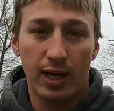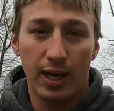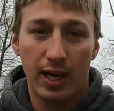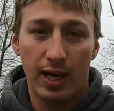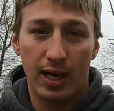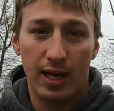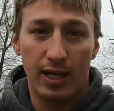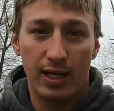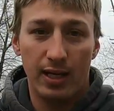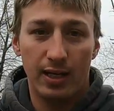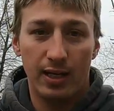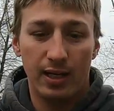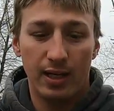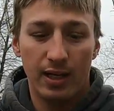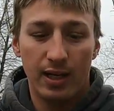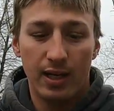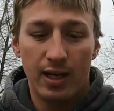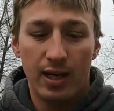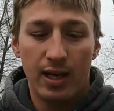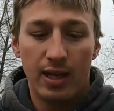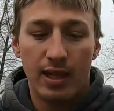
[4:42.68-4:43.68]
and
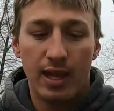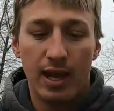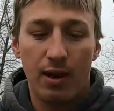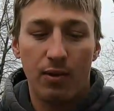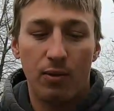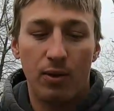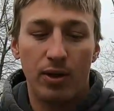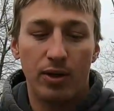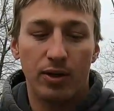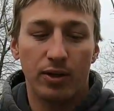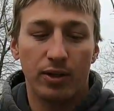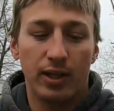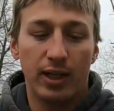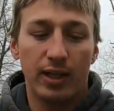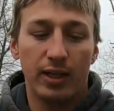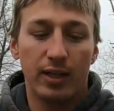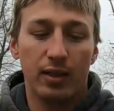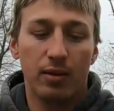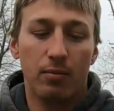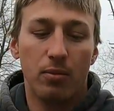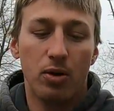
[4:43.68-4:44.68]
that way you're
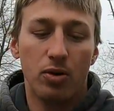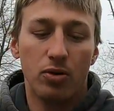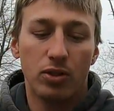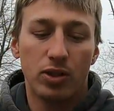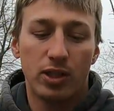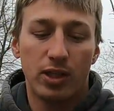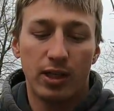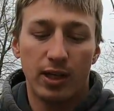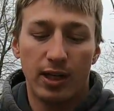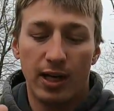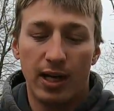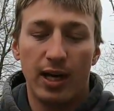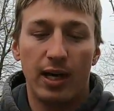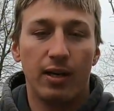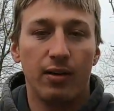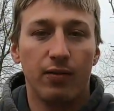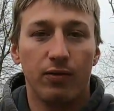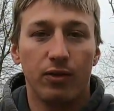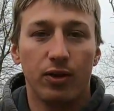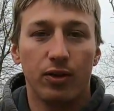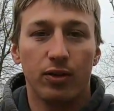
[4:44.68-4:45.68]
getting the most out
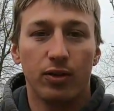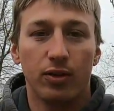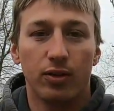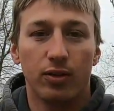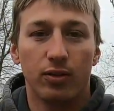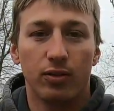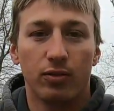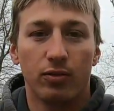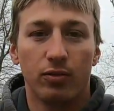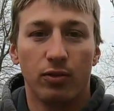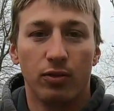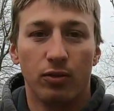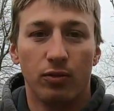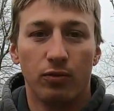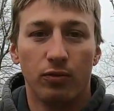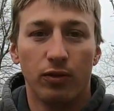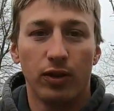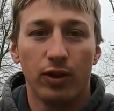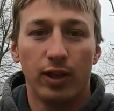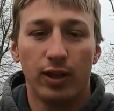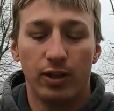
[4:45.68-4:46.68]
of your
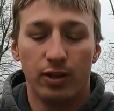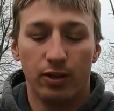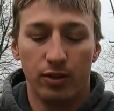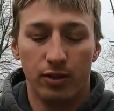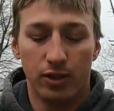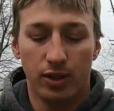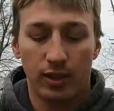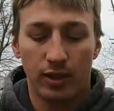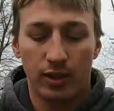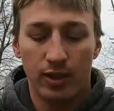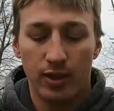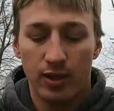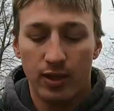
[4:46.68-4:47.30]
reel that you're using.